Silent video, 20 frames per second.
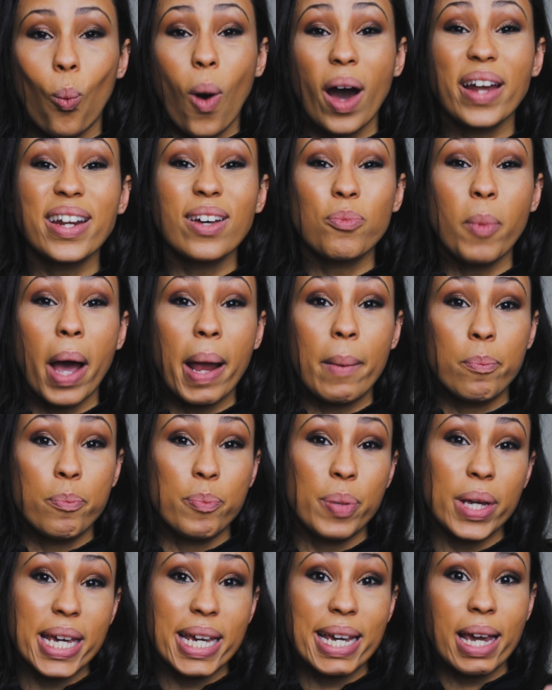One of my
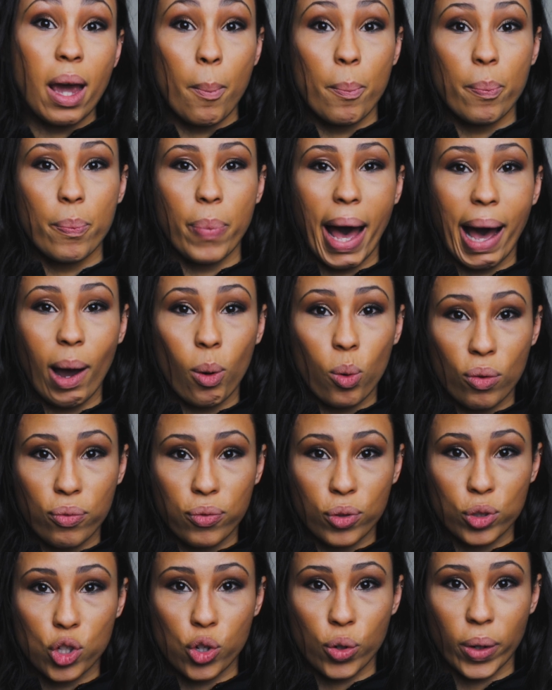big,
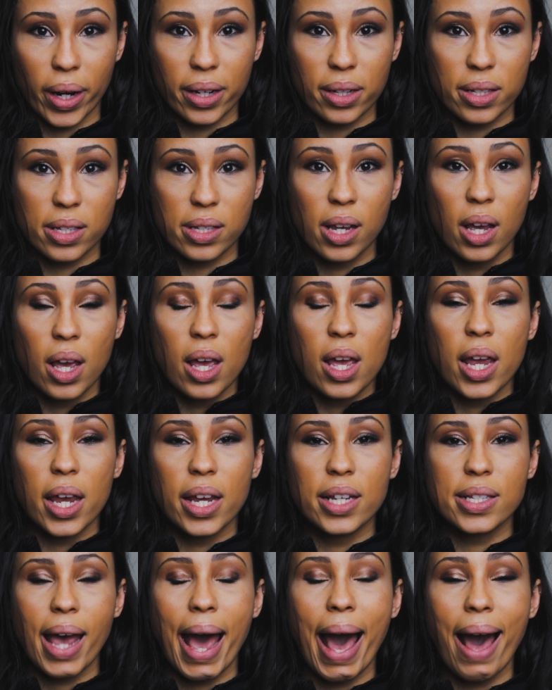powerful tricks
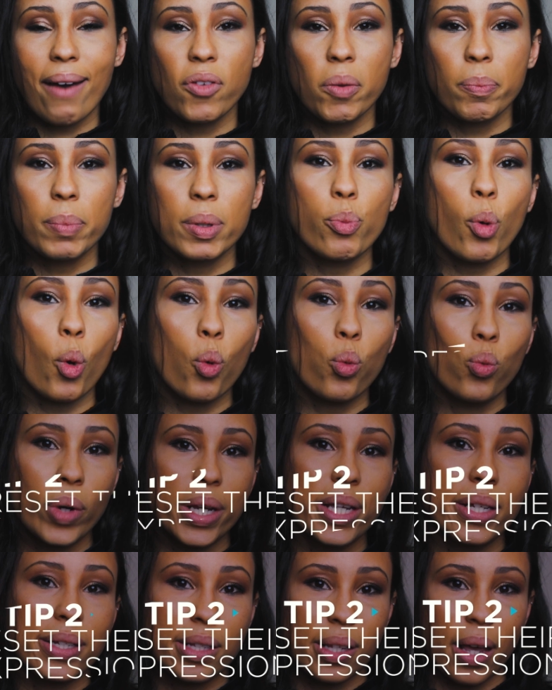is having people
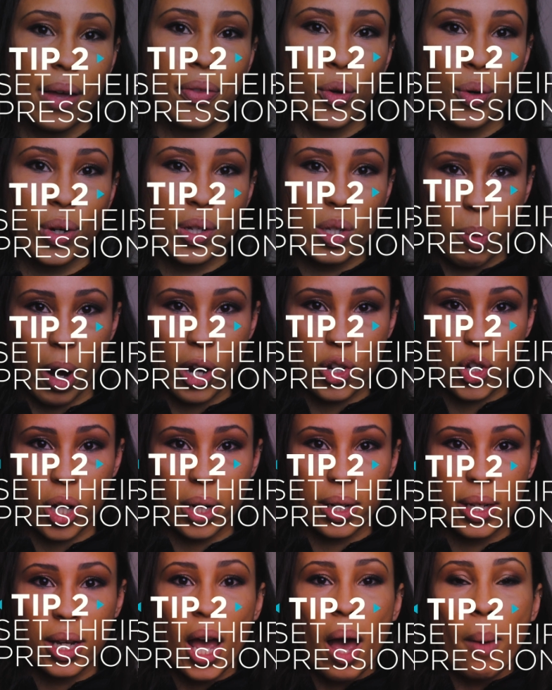reset their
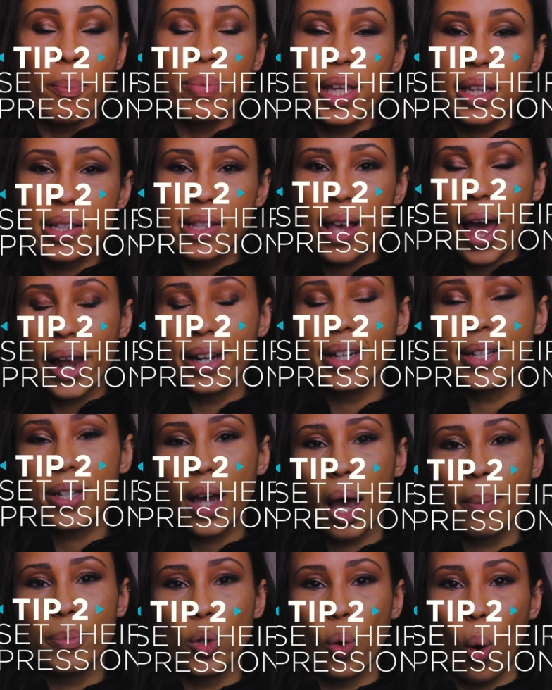expression, because
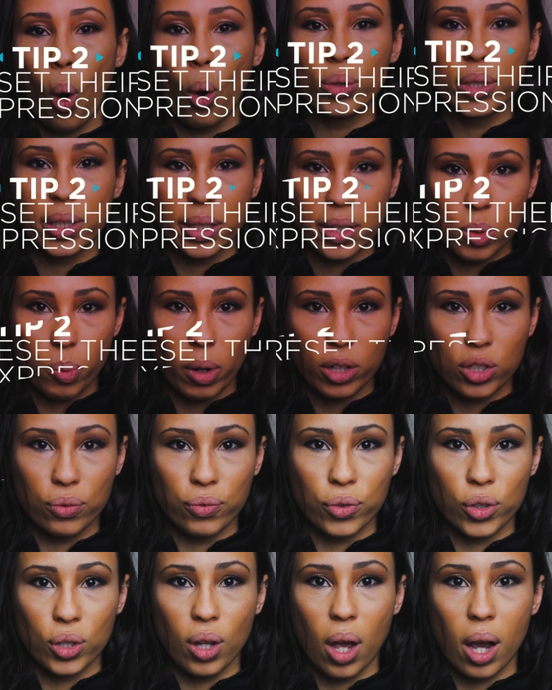anytime you hold an
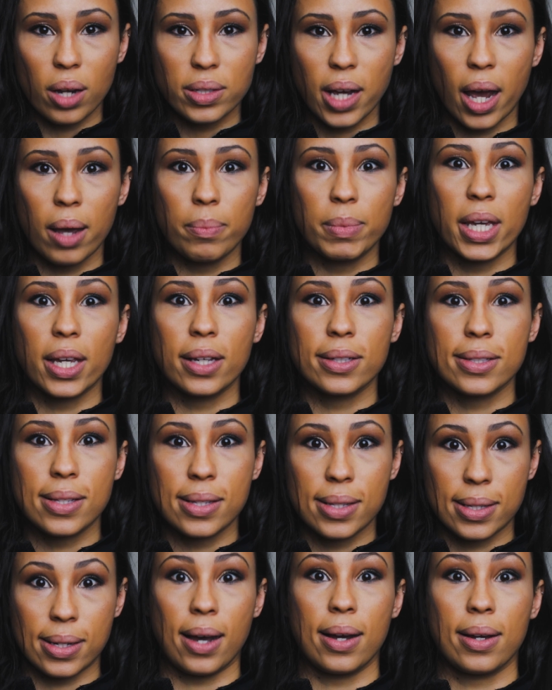expression for a long time, it gets
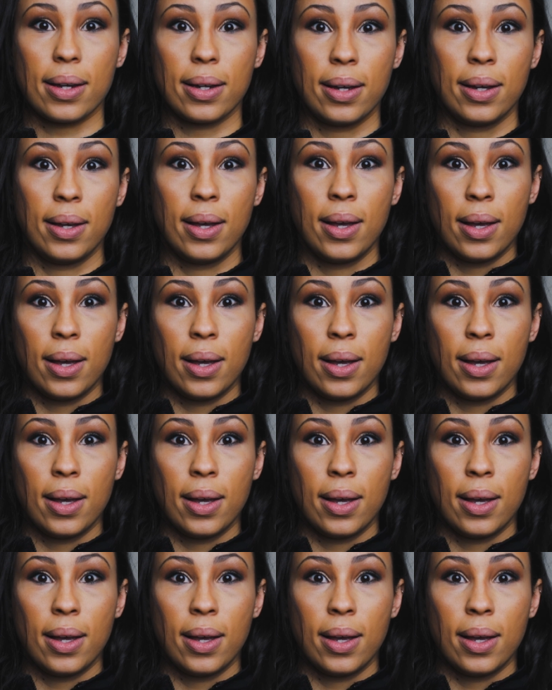stuck.